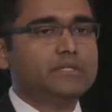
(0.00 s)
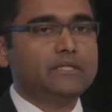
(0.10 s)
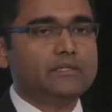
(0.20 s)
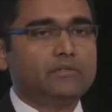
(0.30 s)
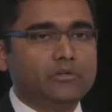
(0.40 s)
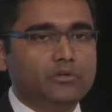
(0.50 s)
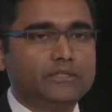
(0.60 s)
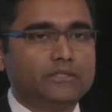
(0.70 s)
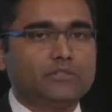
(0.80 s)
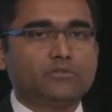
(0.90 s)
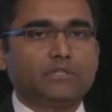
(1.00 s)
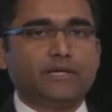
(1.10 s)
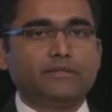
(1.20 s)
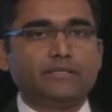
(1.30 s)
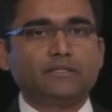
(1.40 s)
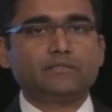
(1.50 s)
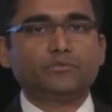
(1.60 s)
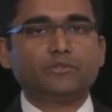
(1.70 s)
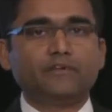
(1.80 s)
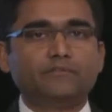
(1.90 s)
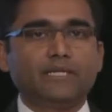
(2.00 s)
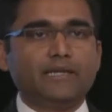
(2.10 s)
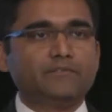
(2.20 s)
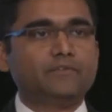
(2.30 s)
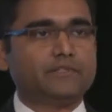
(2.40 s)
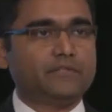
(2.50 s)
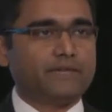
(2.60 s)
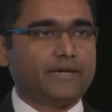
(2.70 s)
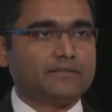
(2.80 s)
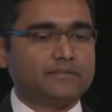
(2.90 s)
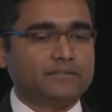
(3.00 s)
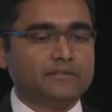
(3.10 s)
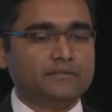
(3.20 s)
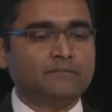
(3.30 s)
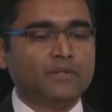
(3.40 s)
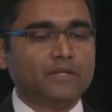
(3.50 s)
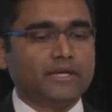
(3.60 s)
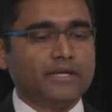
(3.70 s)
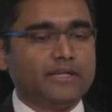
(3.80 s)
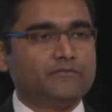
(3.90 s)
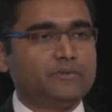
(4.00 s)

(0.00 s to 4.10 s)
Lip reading: including the Rotarians who have delivered the vaccine and have